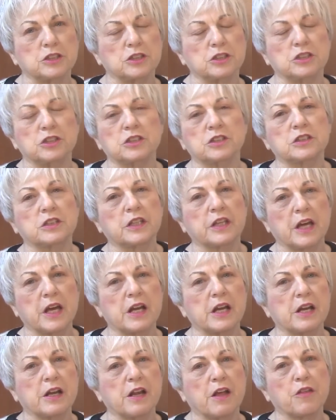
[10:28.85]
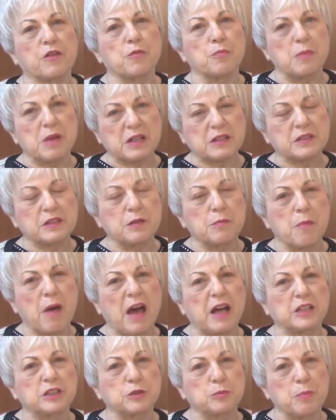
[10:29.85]
You're just, again, another mix and
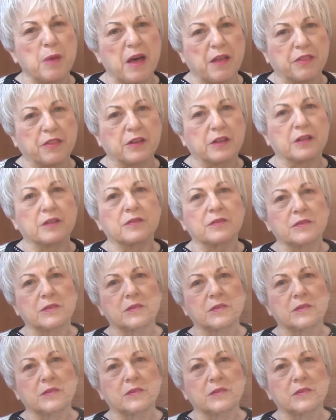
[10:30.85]
match method.